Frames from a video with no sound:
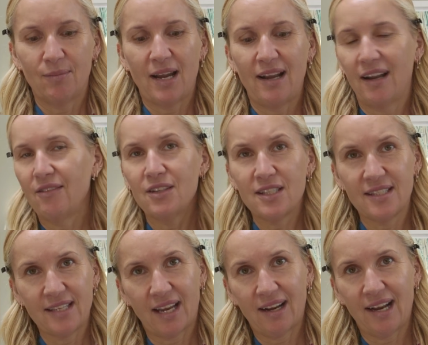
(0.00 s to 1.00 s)
I love a
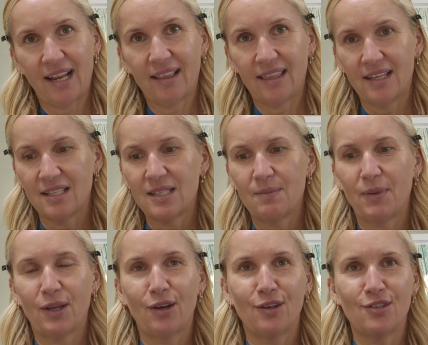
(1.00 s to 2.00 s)
stick like this
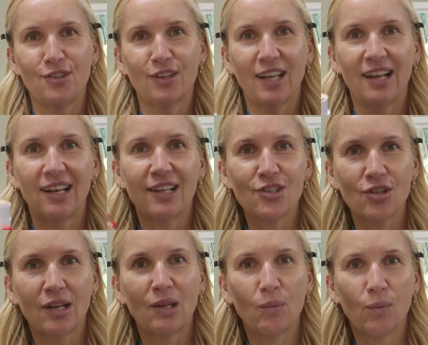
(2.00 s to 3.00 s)
because you can
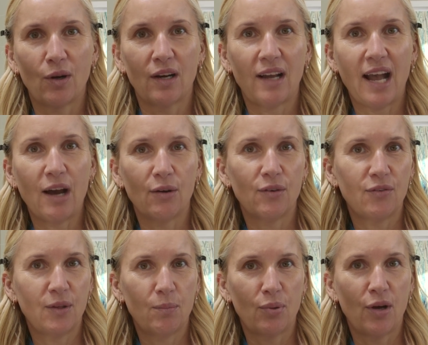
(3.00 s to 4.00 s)
literally work out
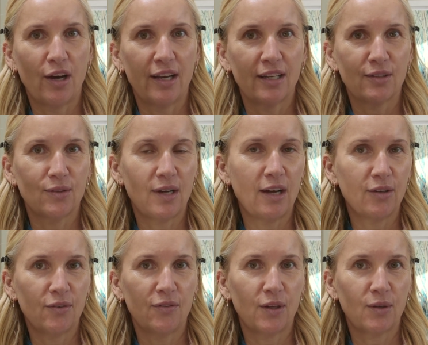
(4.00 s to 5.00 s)
of the product or out
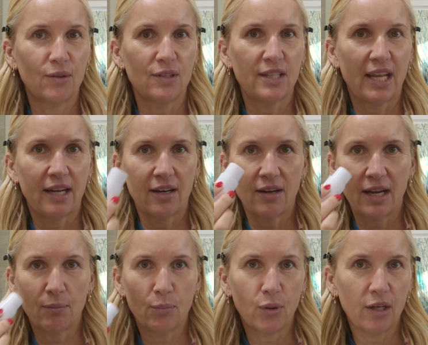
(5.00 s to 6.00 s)
of the container
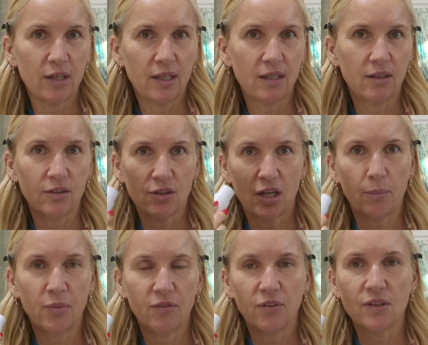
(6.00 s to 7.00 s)
and put it on
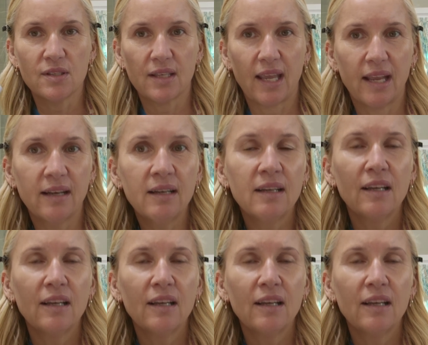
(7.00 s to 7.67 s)
top of your skin.